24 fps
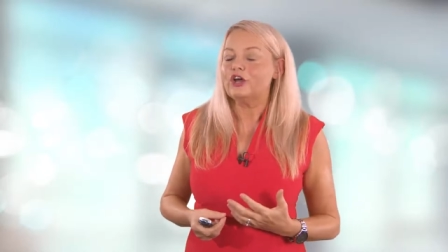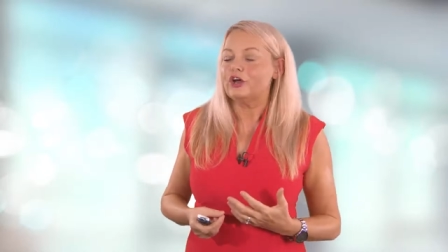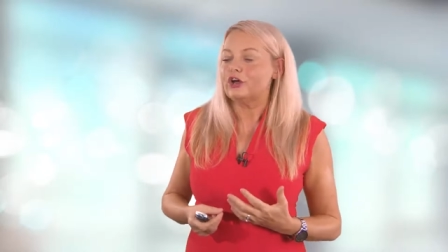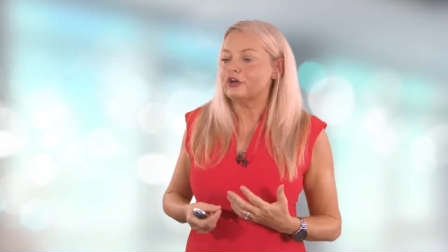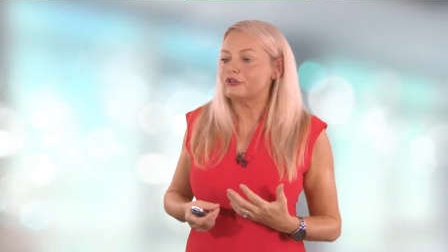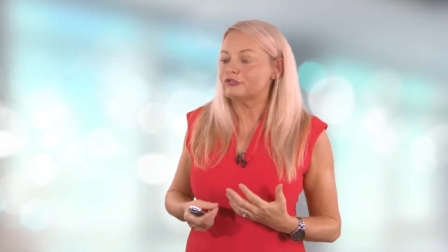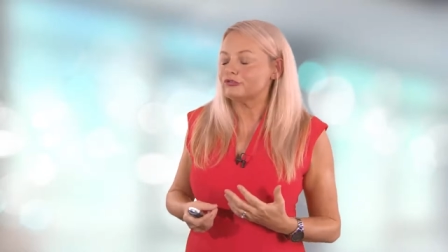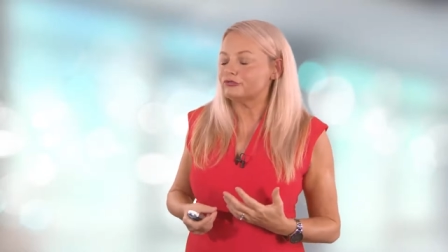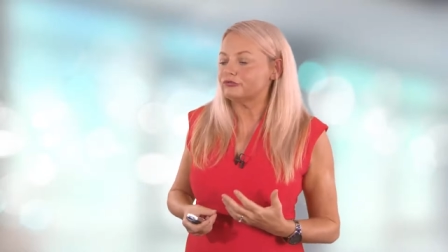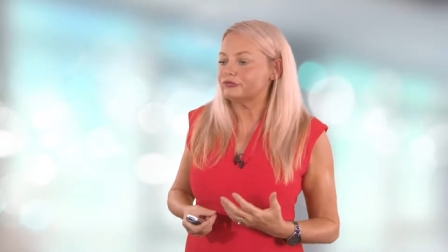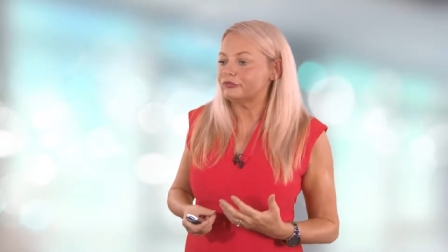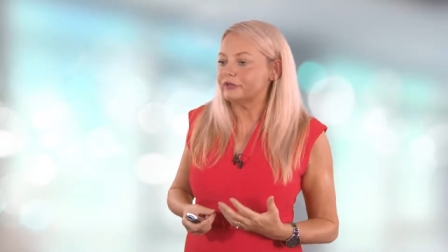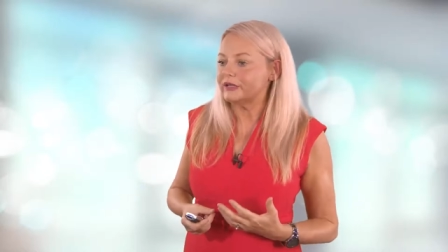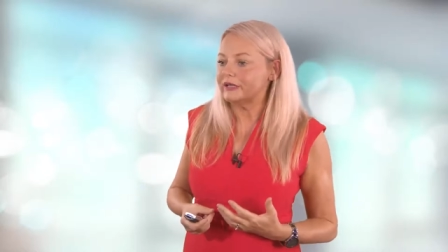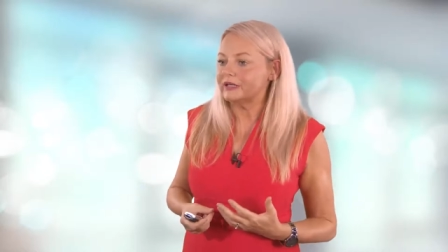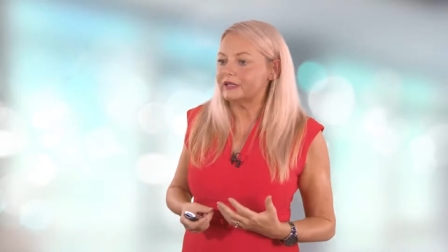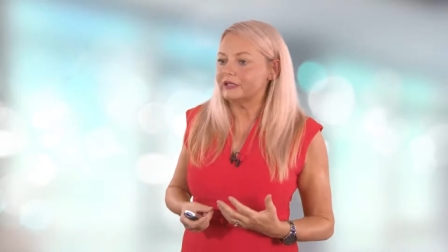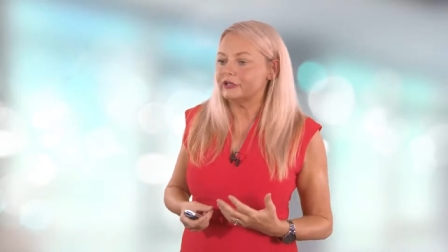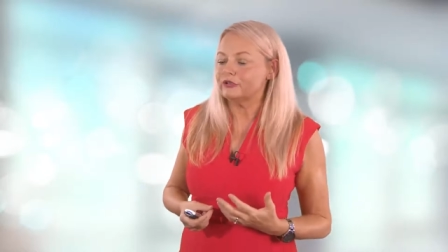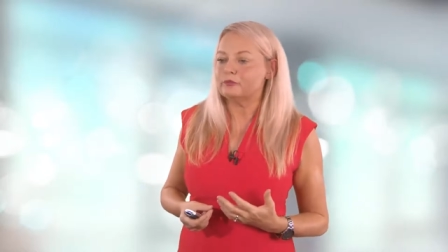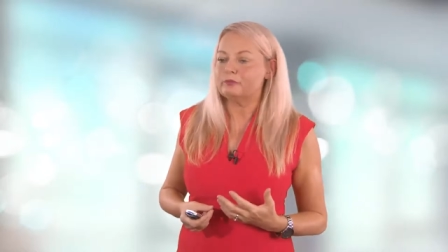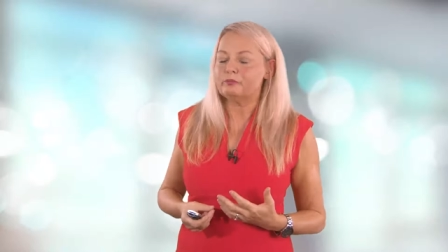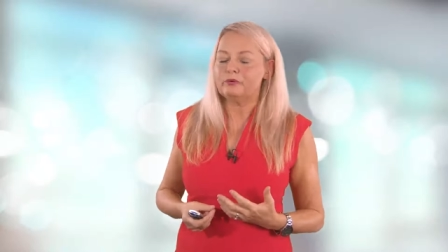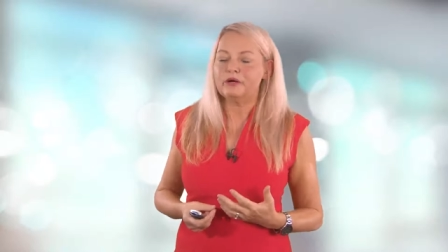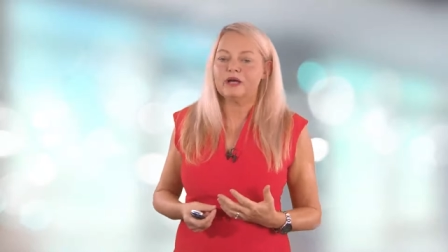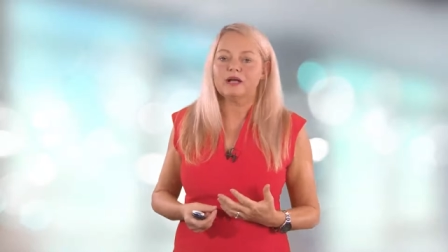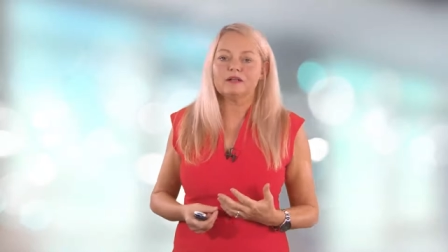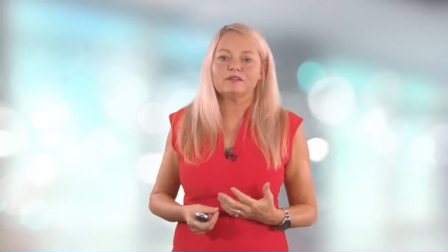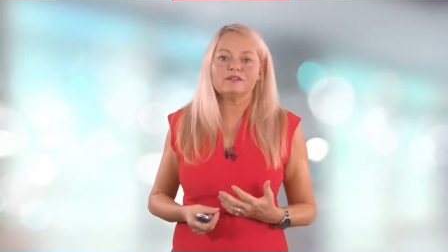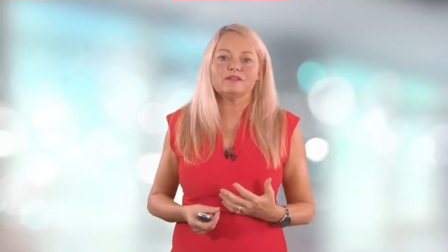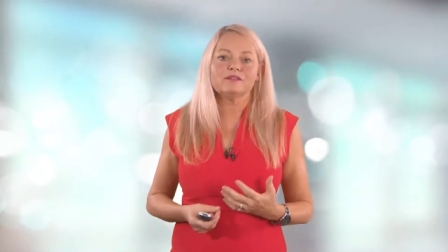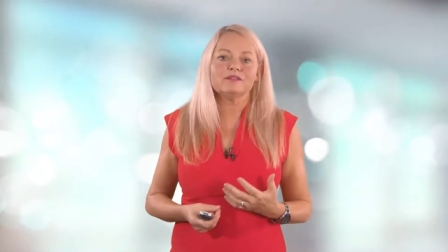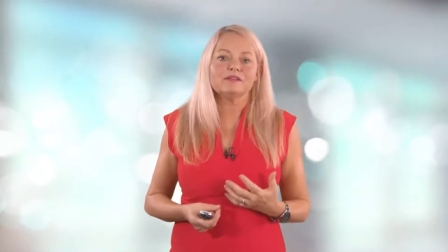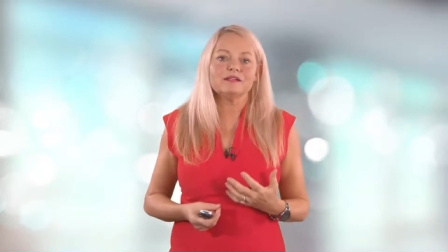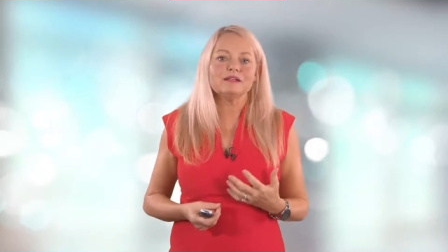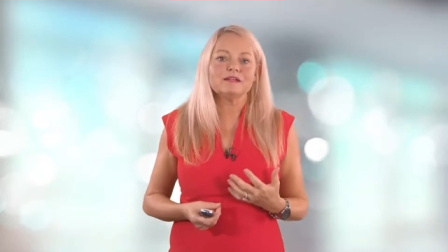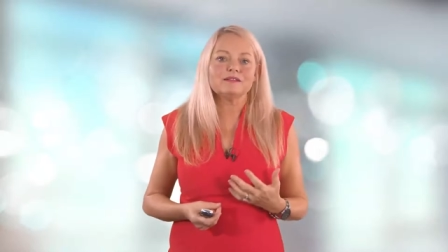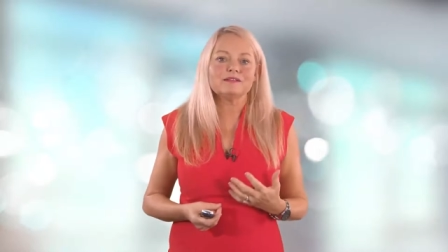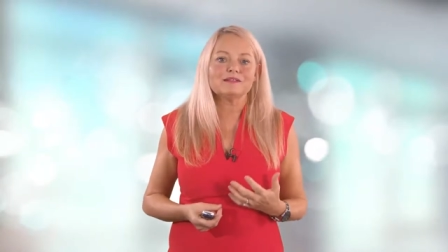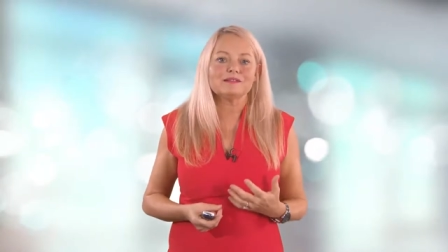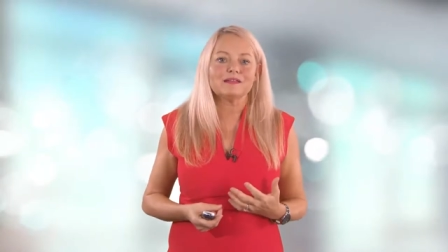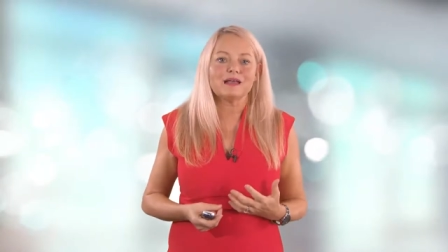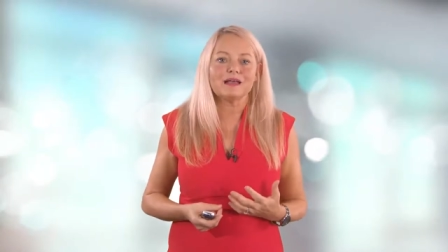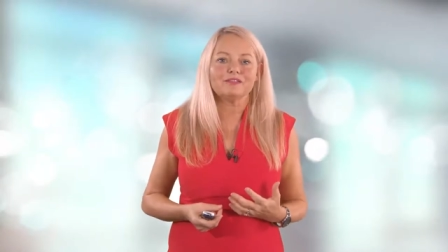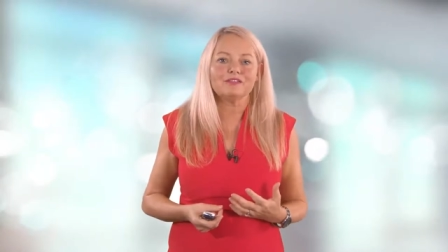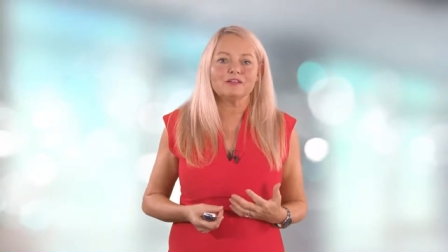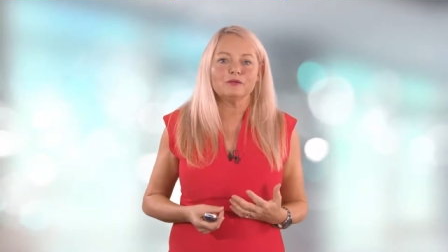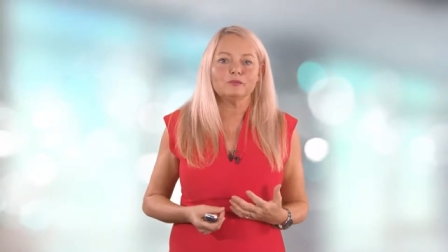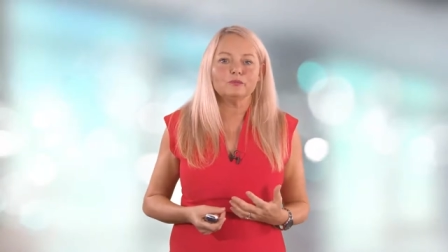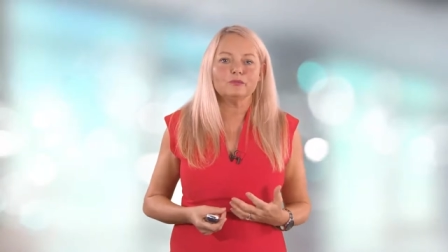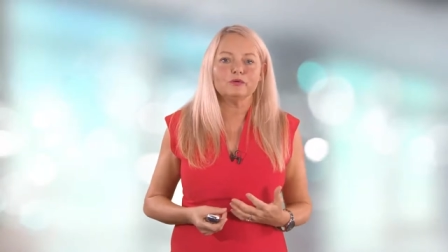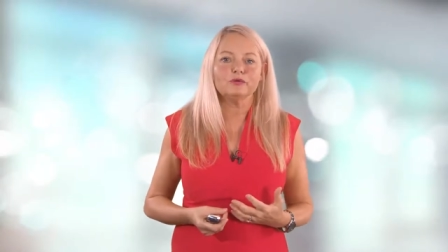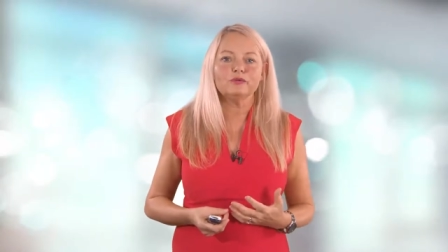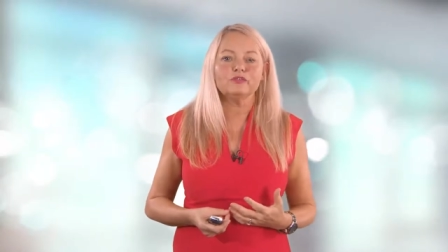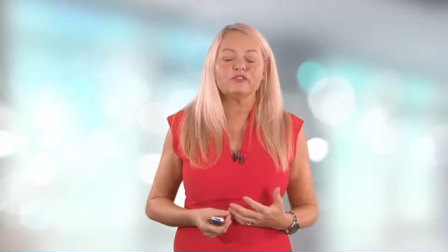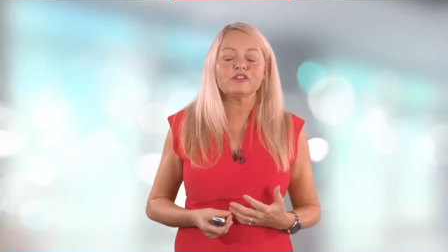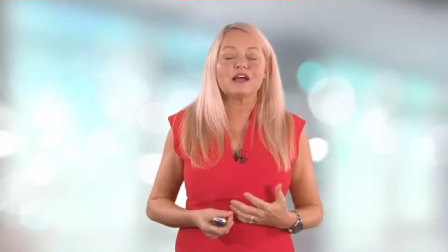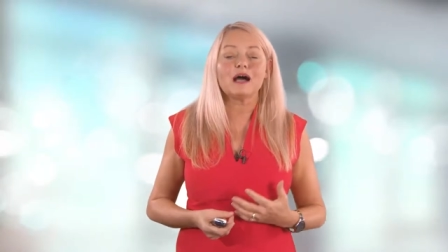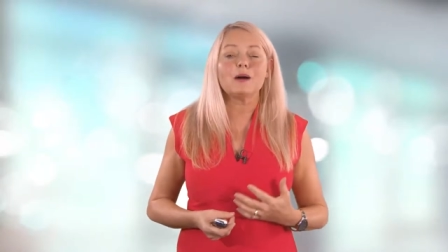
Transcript: as really good practice in assessing wounds